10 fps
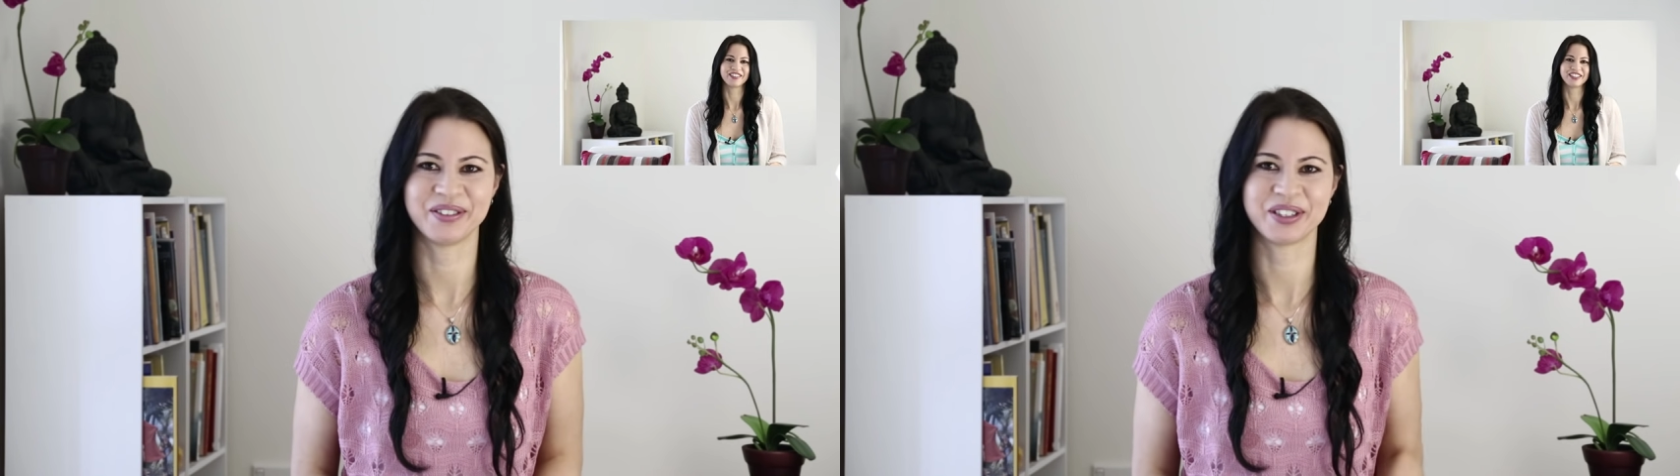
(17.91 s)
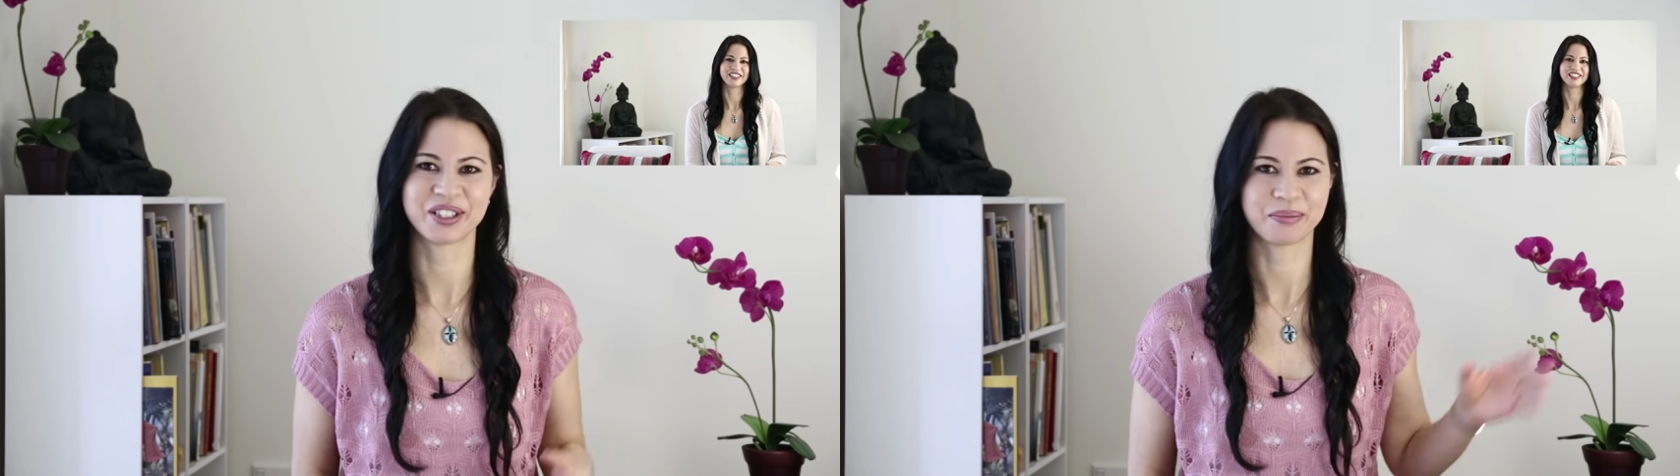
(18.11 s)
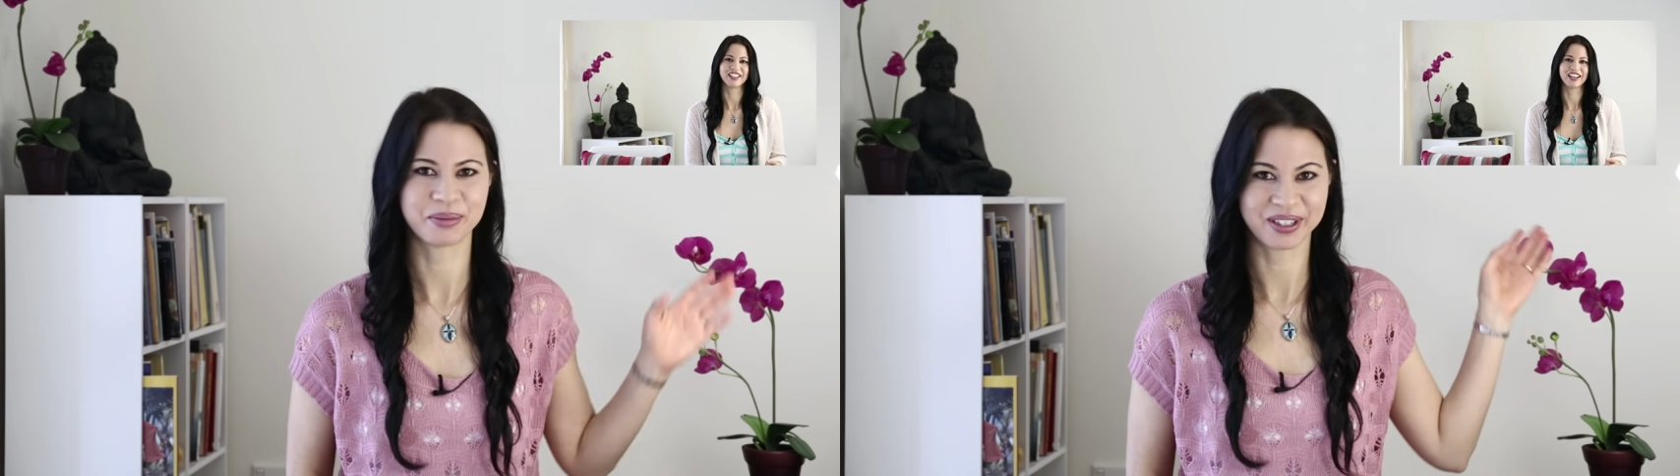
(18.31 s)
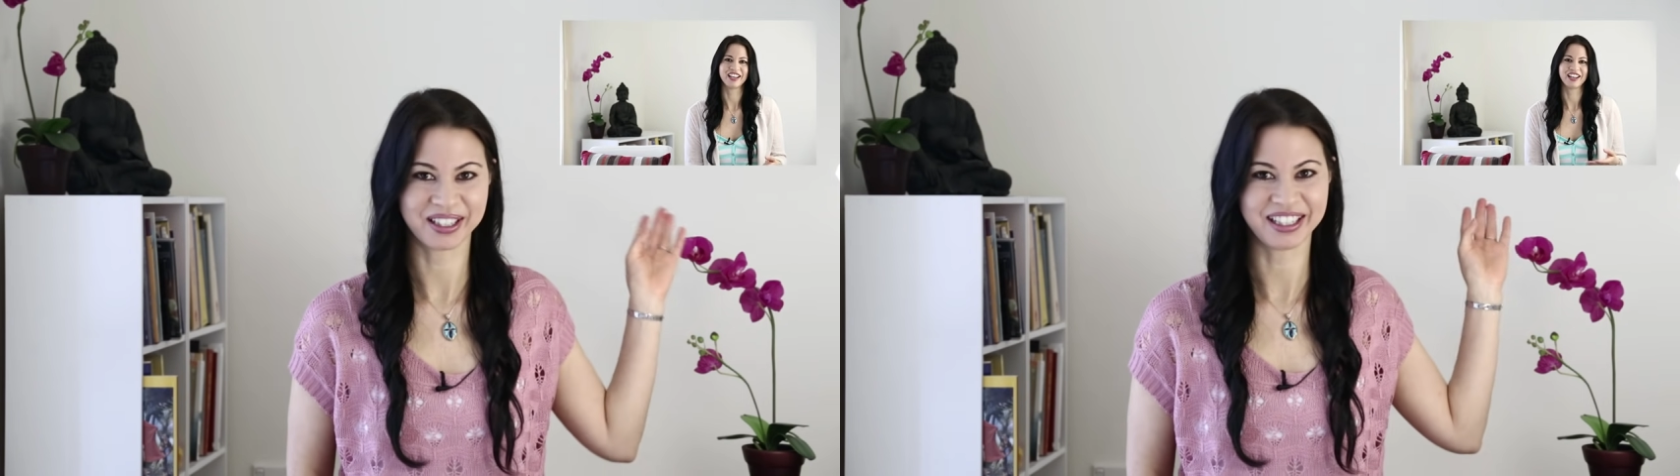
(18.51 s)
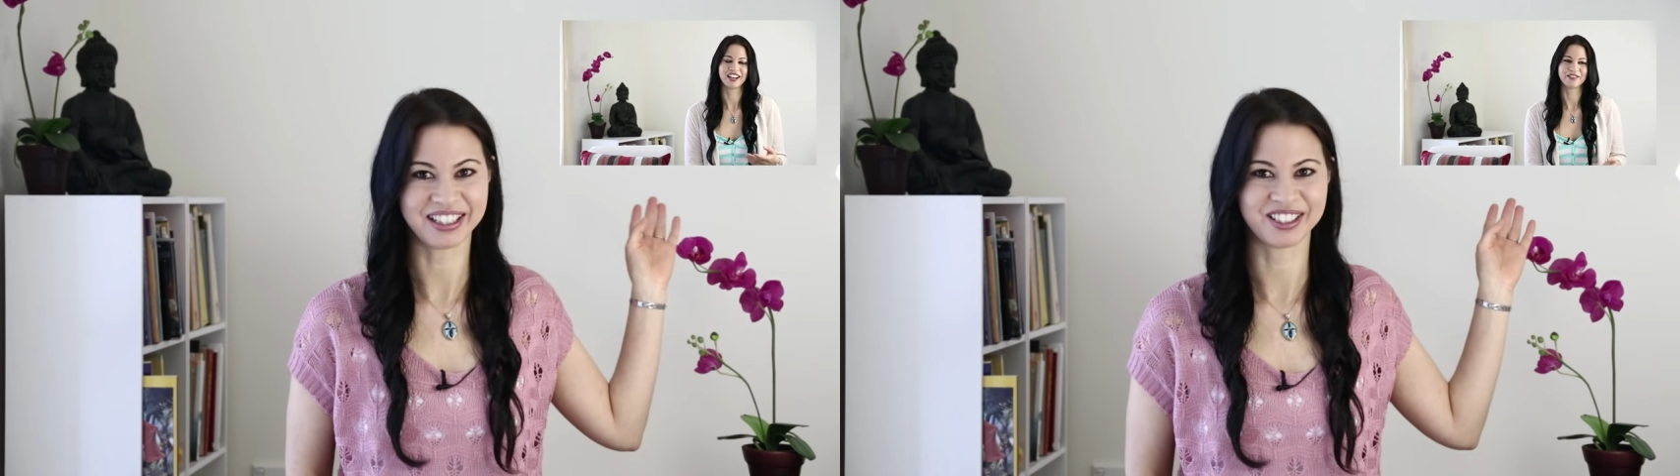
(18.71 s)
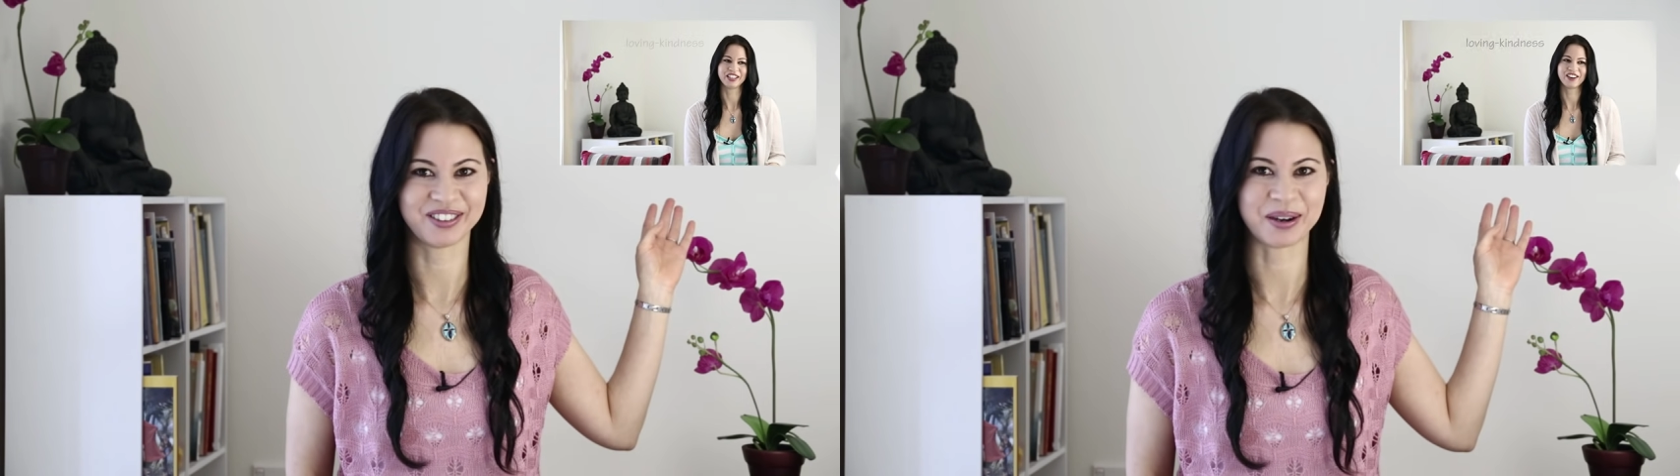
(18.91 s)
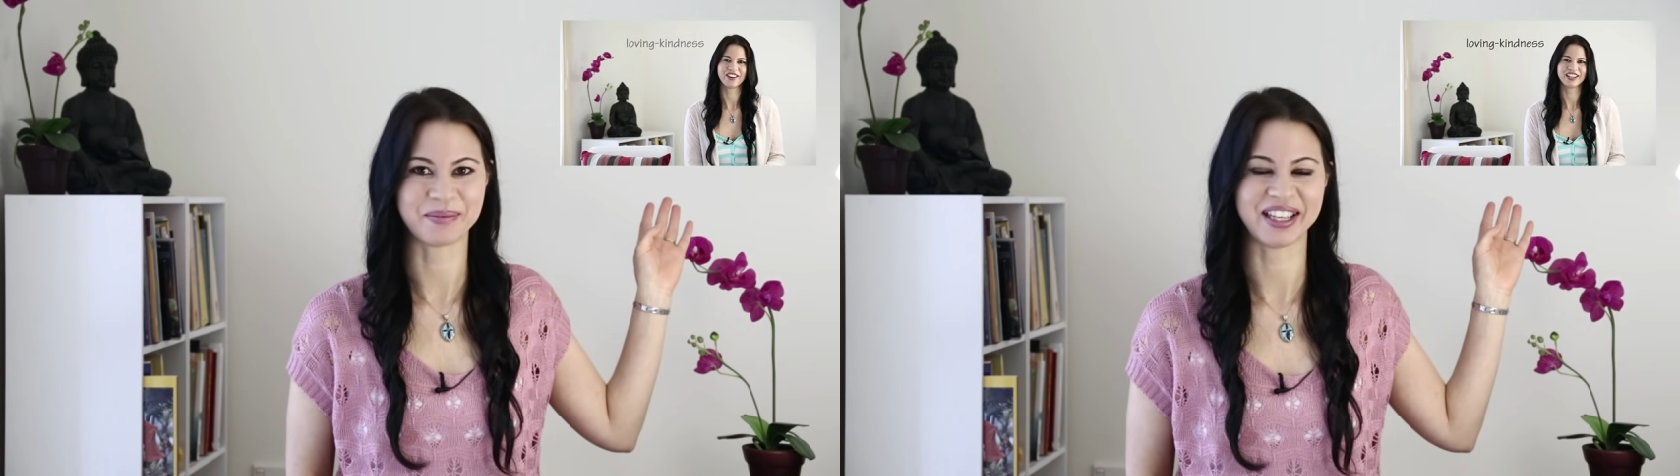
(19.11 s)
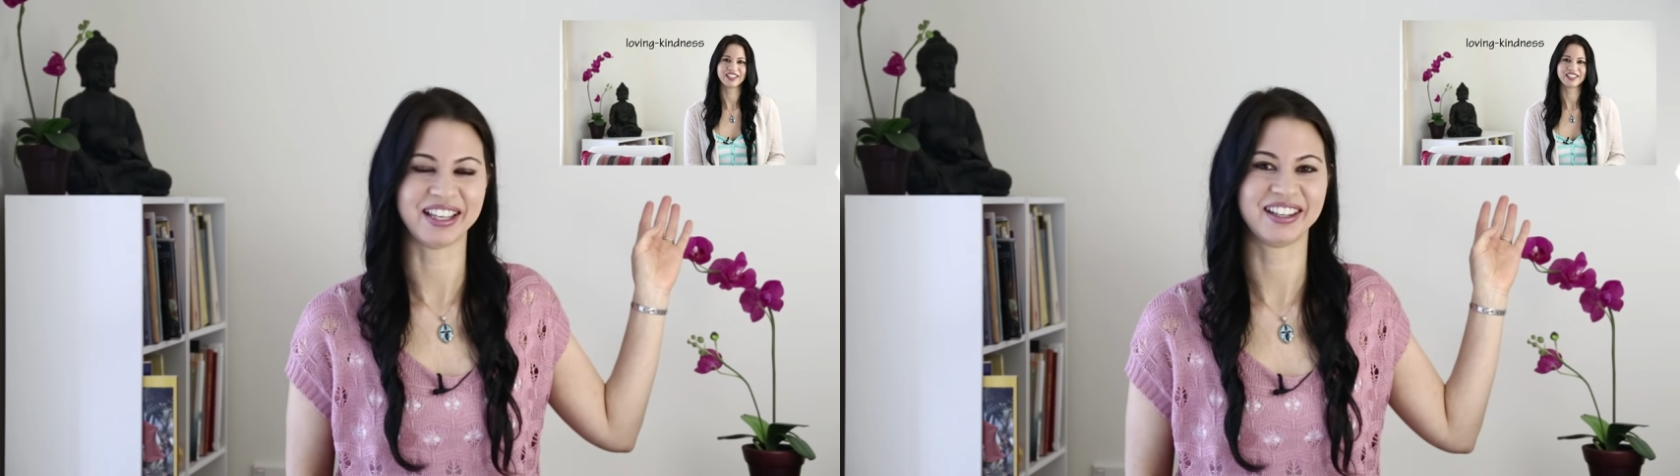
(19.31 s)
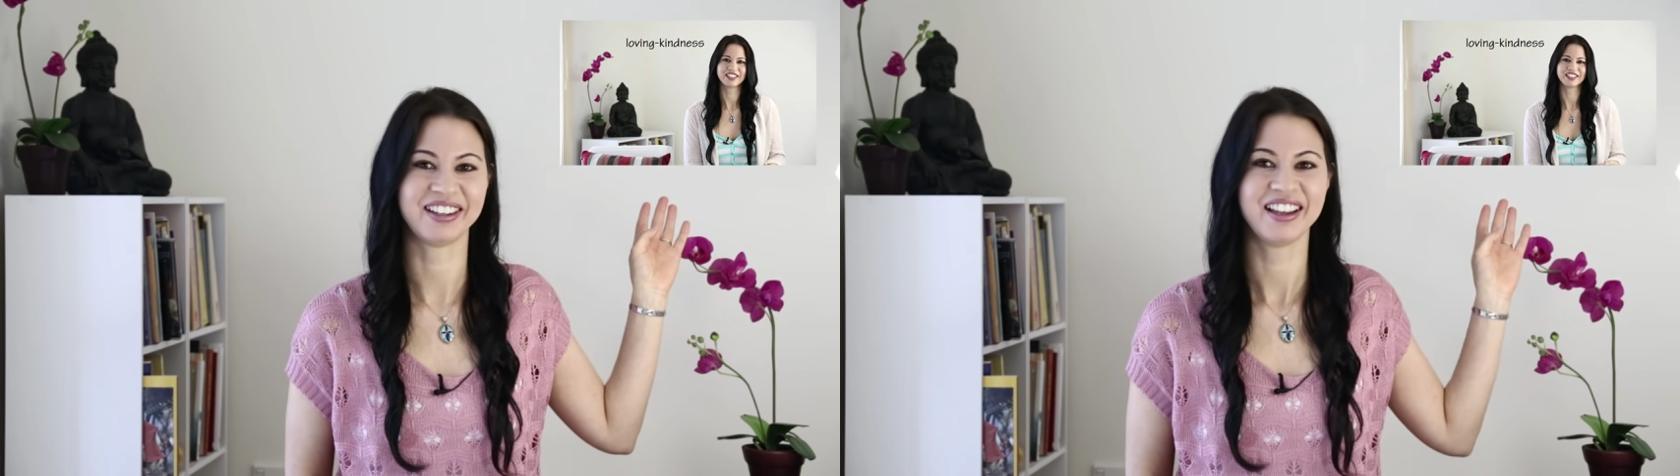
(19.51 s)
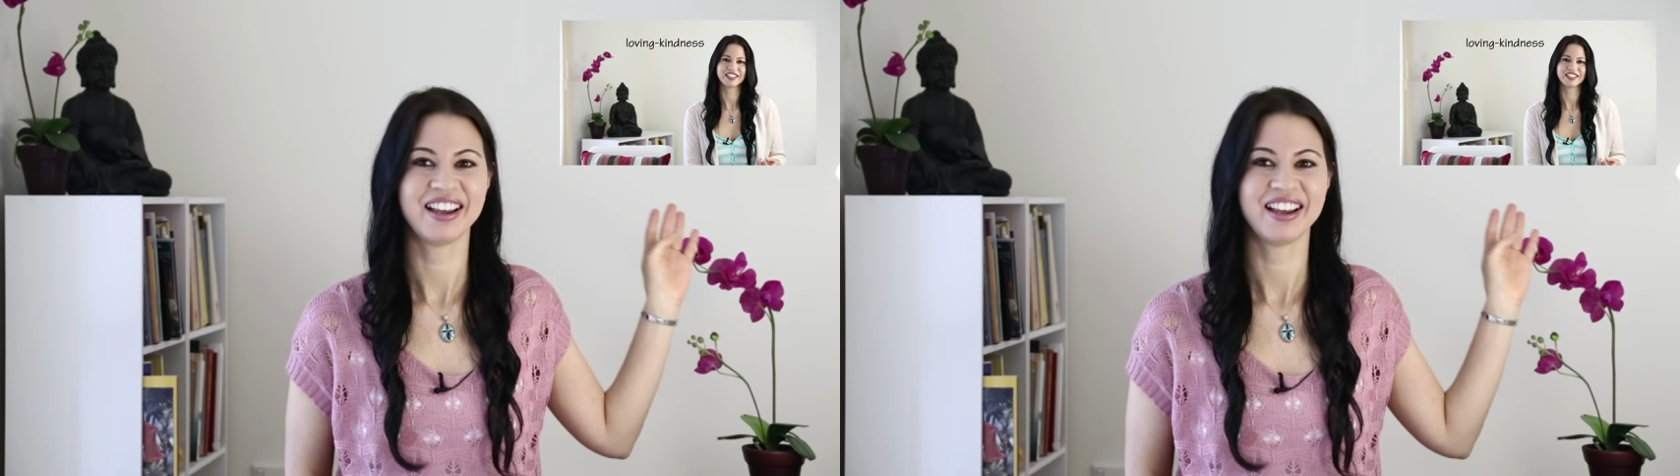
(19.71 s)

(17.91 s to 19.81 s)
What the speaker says: which I'll put a link to up here.